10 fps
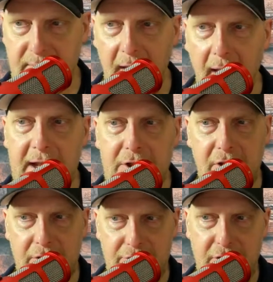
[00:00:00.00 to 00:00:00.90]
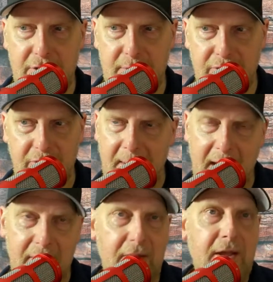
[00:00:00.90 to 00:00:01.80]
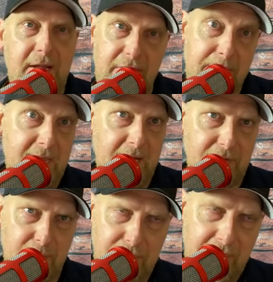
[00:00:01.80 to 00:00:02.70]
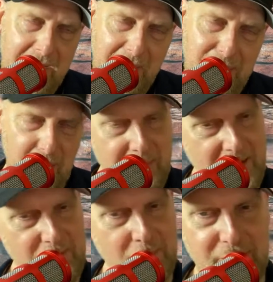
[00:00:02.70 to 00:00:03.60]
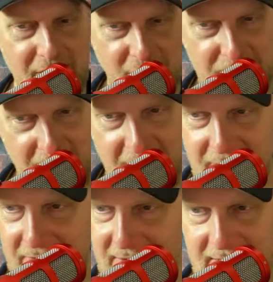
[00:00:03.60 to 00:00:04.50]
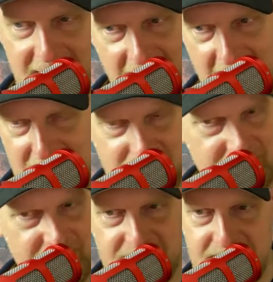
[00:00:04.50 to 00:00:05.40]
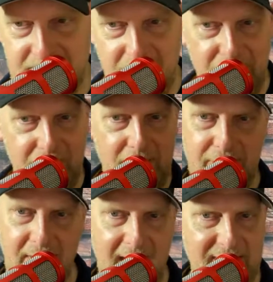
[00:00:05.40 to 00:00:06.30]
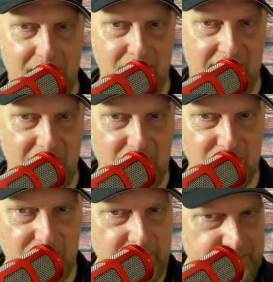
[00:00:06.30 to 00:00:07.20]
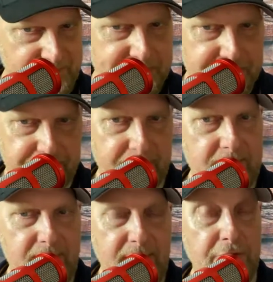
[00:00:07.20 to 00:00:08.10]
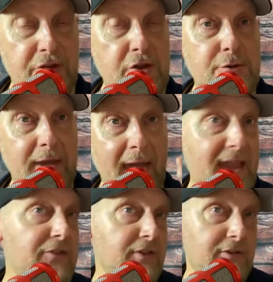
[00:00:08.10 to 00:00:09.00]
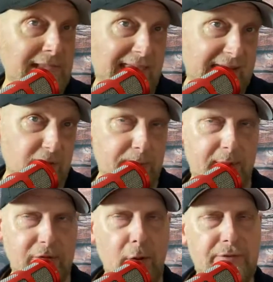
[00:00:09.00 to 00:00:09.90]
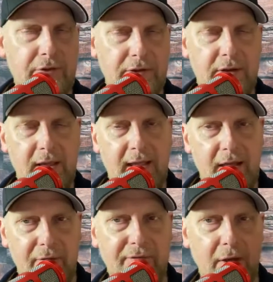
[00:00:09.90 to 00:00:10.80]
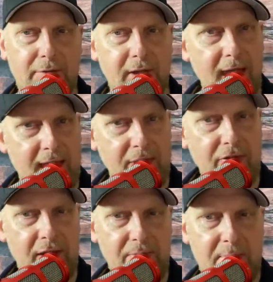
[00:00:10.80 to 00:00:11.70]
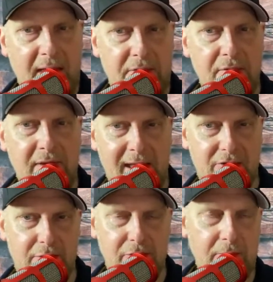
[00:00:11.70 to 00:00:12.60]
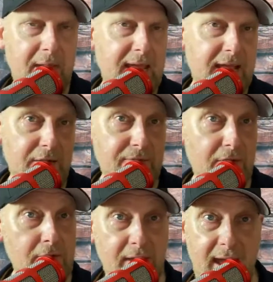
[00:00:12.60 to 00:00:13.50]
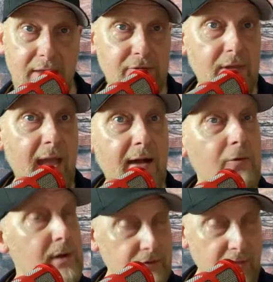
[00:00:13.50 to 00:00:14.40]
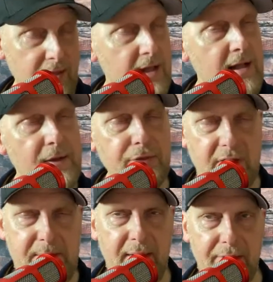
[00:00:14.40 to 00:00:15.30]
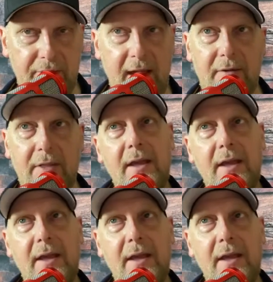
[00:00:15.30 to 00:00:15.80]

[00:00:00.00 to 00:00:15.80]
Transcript: I look at news about the Pixel 6 or the Pixel 6 Pro. So today there were loads of new cases leaked, because often a phone case, if manufacturers are making a phone case now, which they are 3 months out,